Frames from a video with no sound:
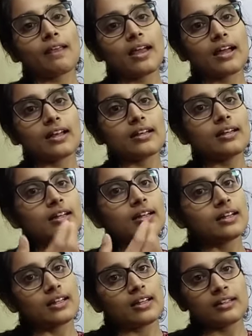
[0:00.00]
and
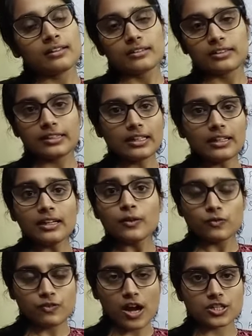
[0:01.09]
the
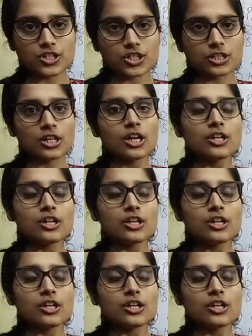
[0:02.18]
function.